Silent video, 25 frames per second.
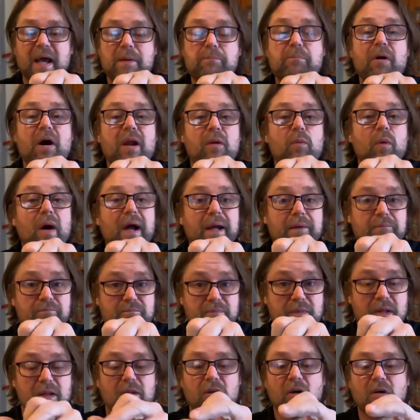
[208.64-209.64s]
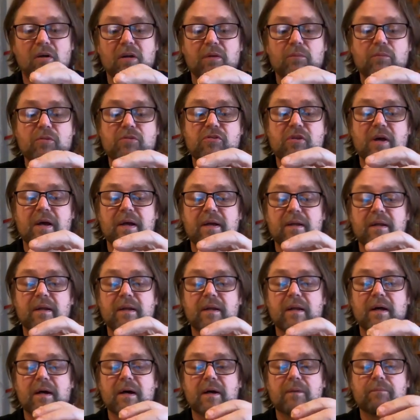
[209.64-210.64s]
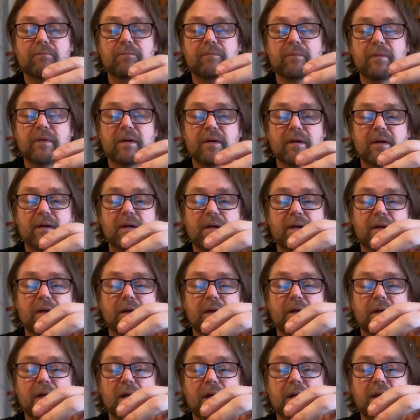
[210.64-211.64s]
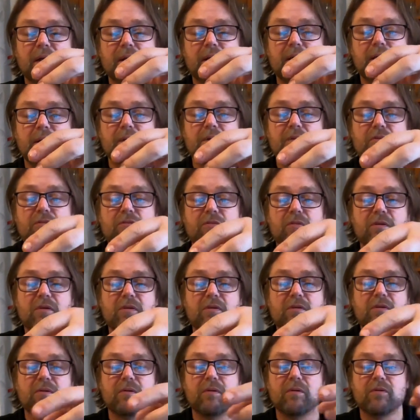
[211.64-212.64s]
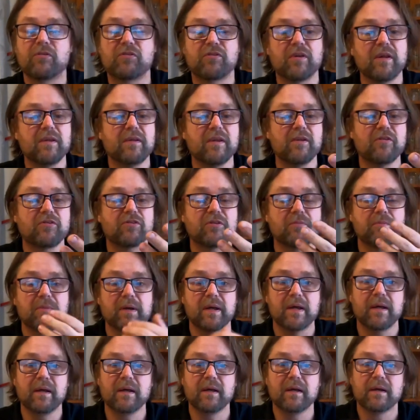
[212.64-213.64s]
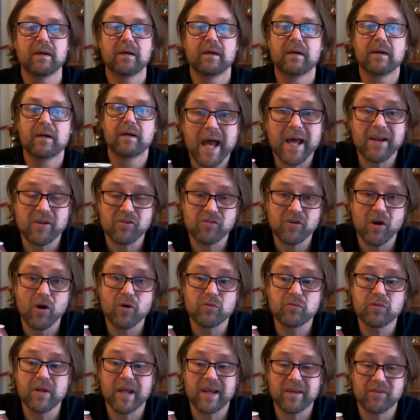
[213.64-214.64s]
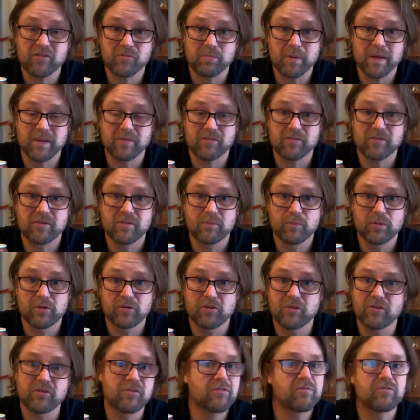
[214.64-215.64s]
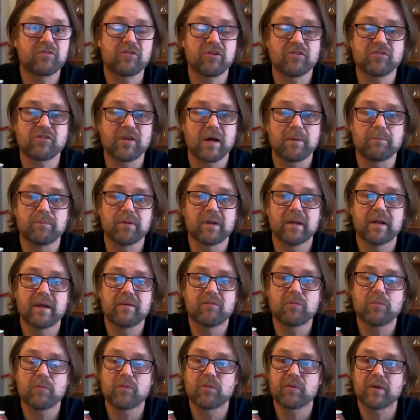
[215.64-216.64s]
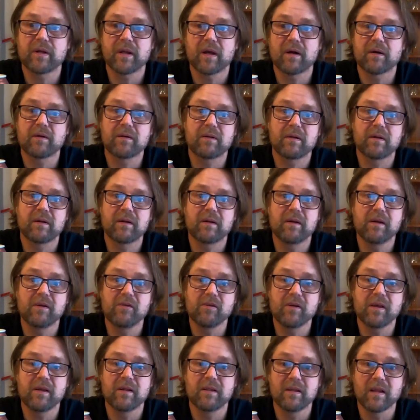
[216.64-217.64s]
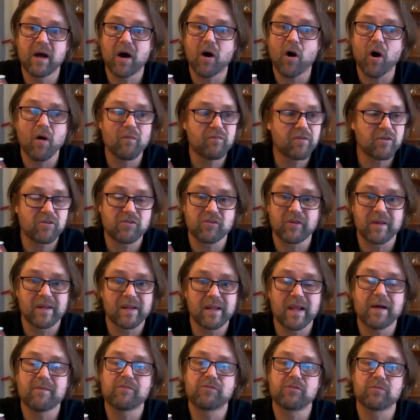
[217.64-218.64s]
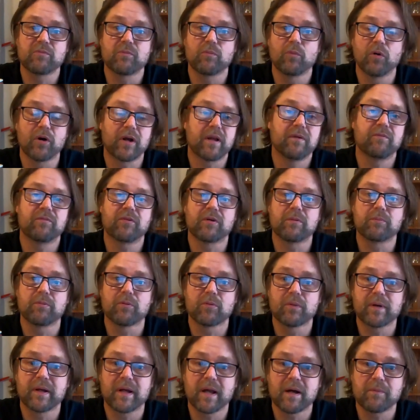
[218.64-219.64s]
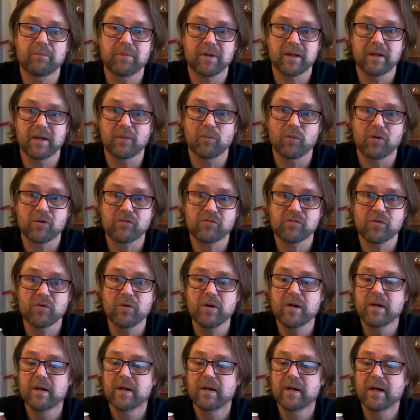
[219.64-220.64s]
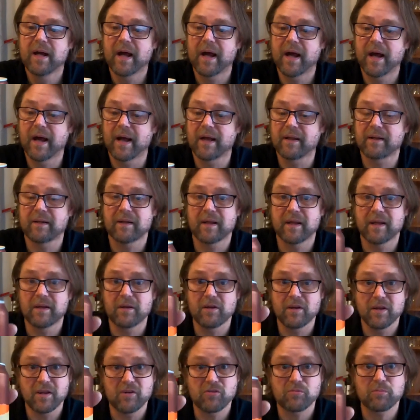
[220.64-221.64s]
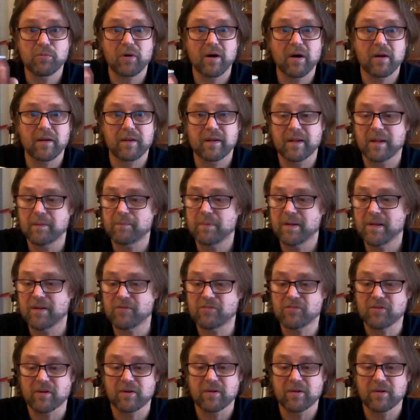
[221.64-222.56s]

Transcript: And by the way, Lachlan was saying that um, he sent this to me at his own expense, which is just unbelievable. You know, he, he obviously loves working for the brewing company he works for and he is proud of their beers.